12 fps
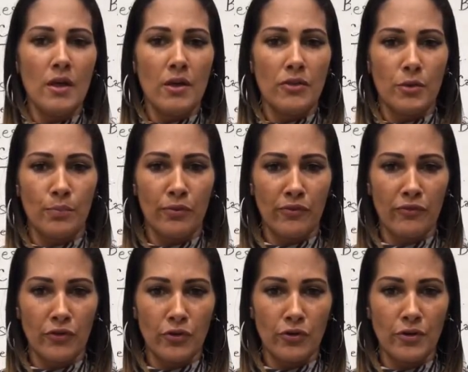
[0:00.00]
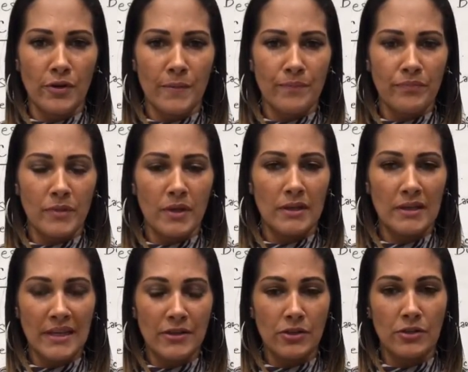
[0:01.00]
the preferred
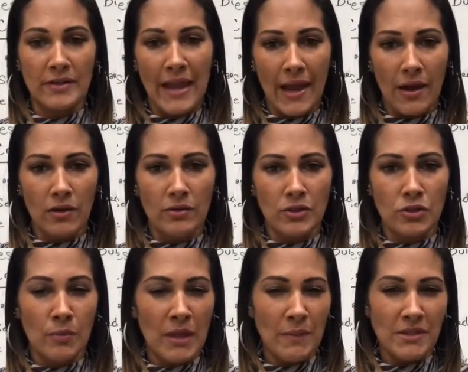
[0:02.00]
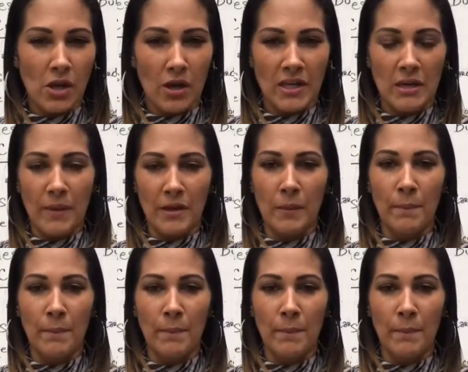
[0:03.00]
lender. Now, you may be talking about a